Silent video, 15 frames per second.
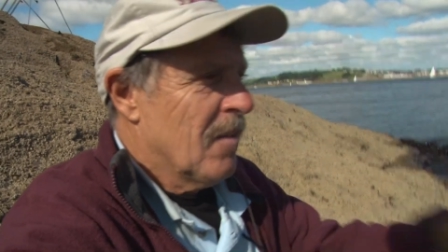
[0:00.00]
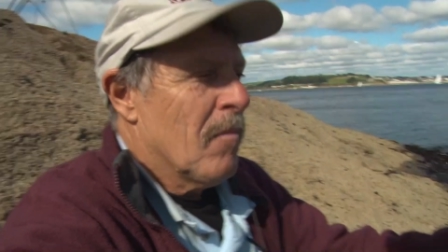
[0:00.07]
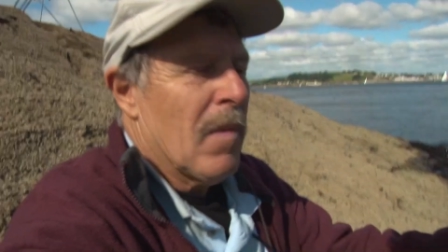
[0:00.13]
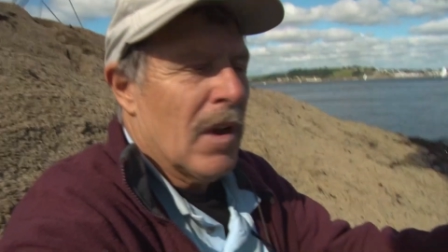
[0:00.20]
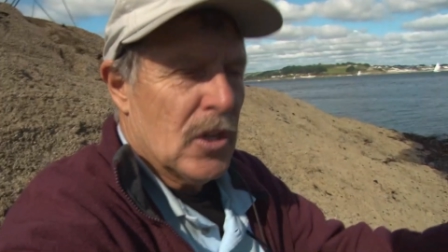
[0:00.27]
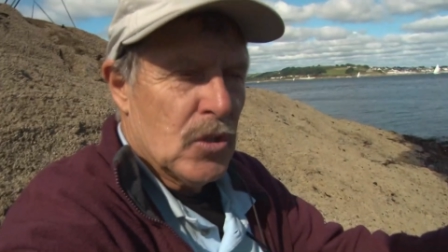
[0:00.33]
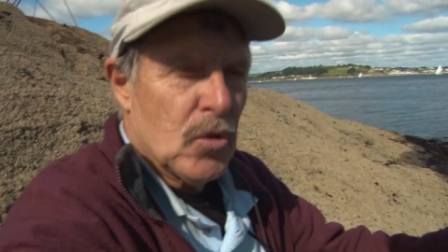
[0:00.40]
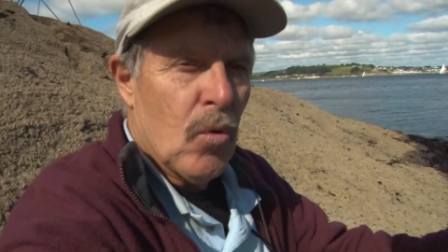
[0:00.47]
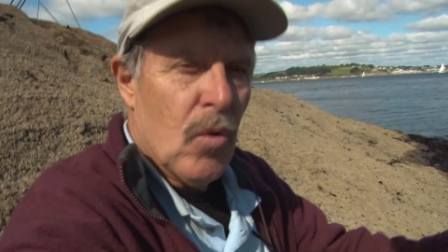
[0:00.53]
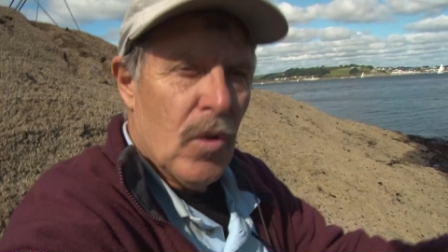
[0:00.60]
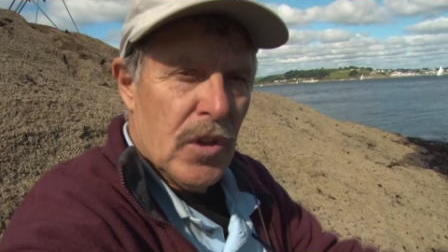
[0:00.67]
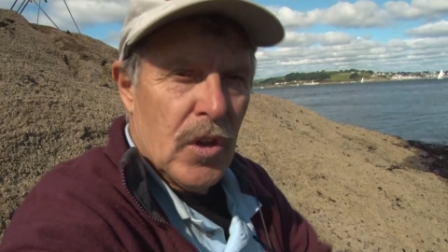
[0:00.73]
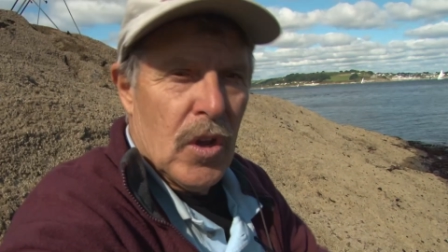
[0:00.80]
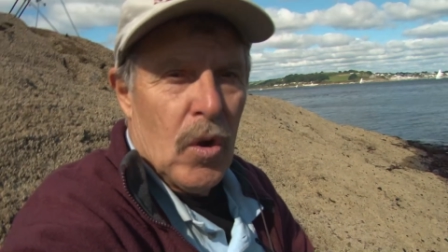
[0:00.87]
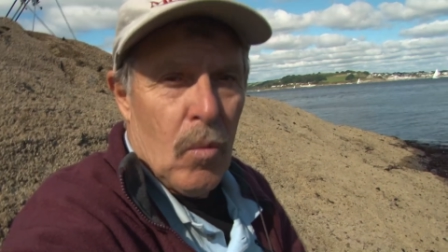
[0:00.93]
Make sure
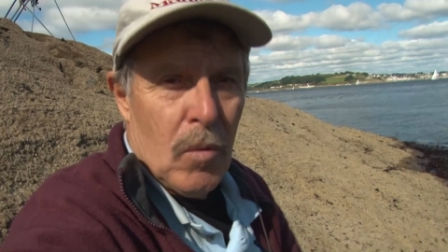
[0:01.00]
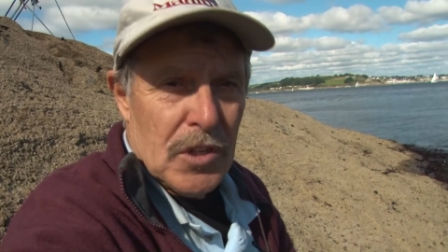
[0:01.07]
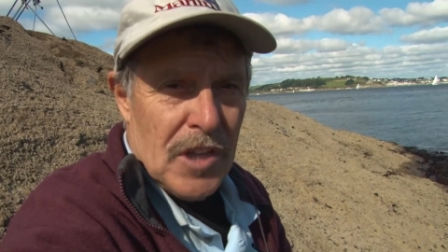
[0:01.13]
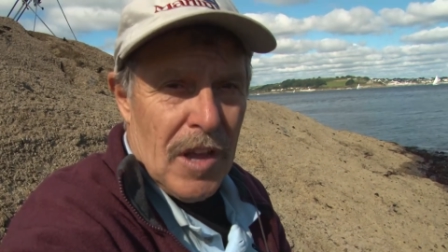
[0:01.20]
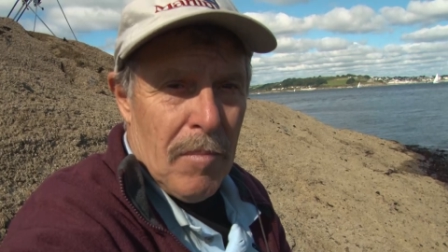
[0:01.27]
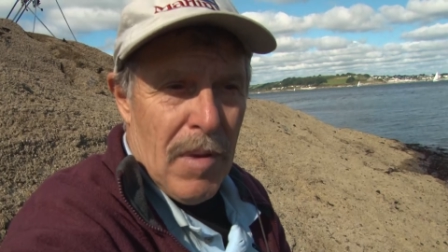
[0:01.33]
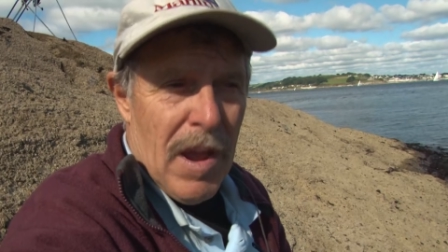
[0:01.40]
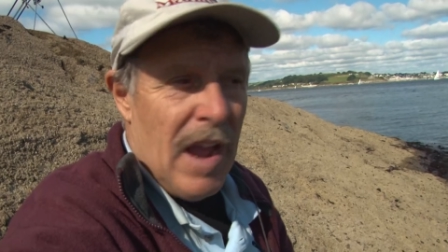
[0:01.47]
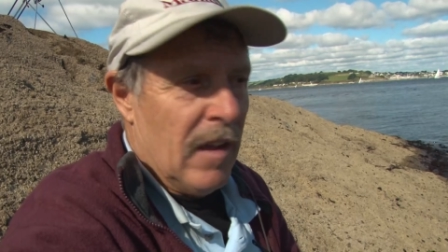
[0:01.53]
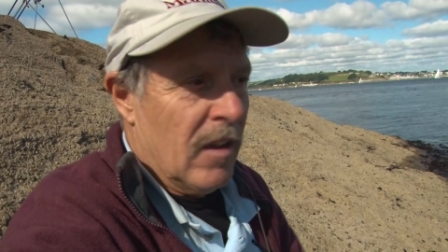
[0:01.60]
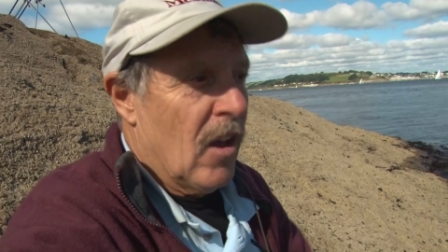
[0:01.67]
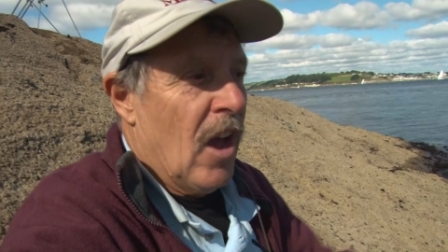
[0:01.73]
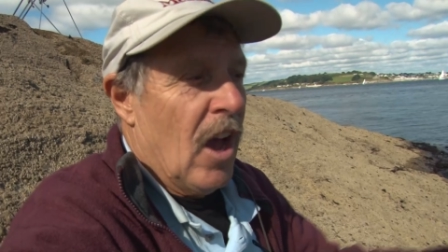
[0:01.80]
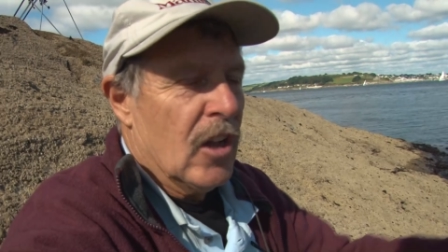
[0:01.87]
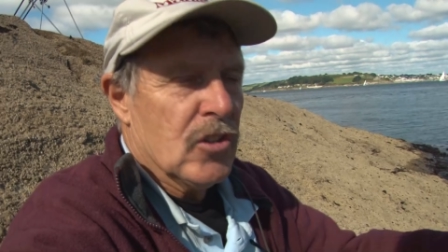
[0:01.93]
you can always get back
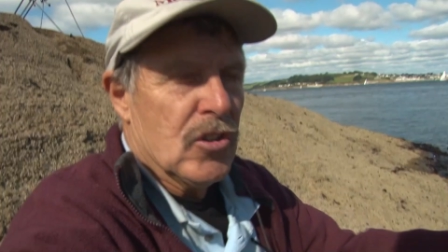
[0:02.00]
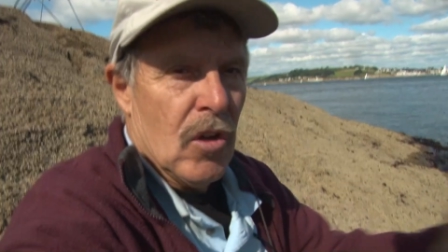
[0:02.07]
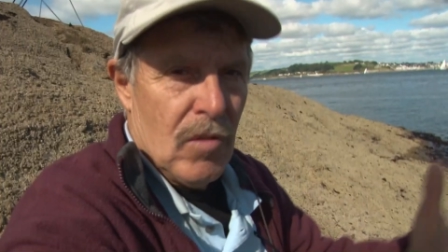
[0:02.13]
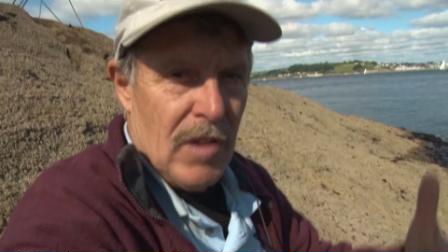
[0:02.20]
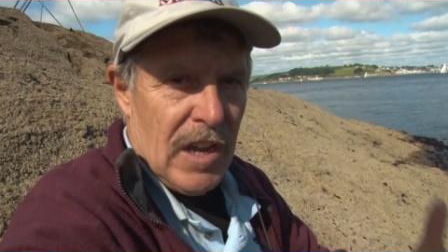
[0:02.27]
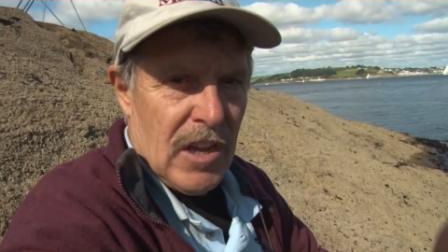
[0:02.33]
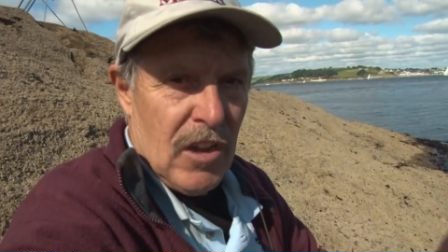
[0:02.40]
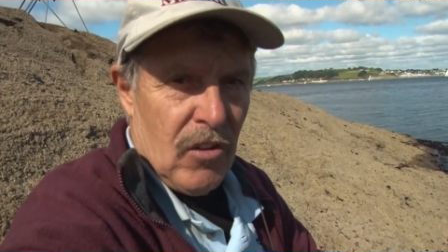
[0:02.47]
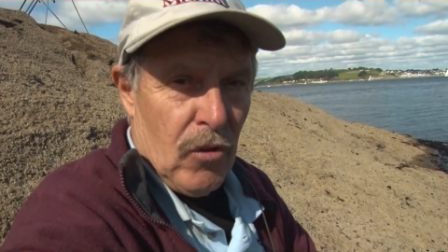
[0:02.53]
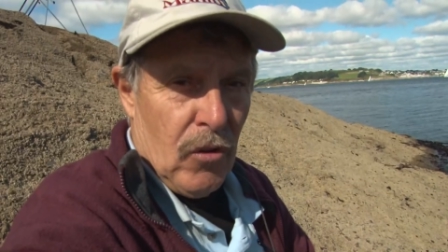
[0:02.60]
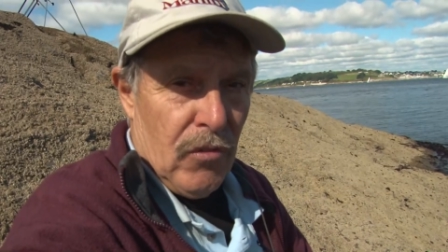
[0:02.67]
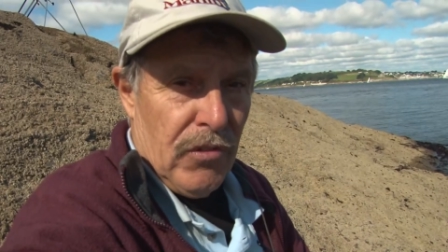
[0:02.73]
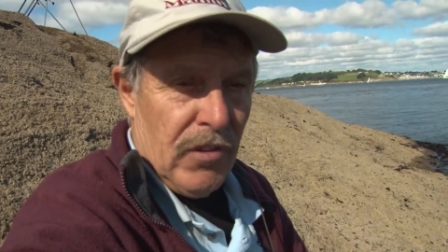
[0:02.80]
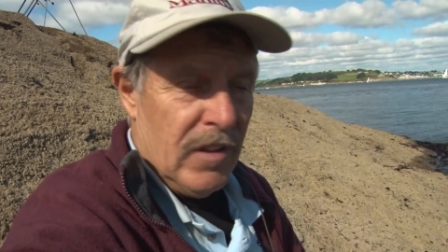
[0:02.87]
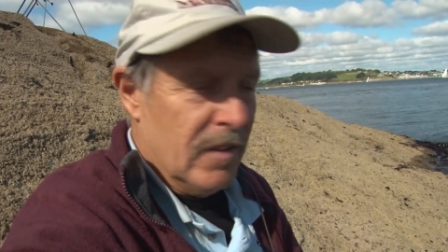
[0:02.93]
and don't get cut
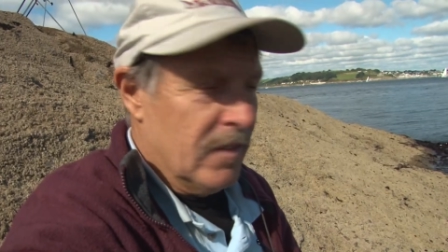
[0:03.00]
off.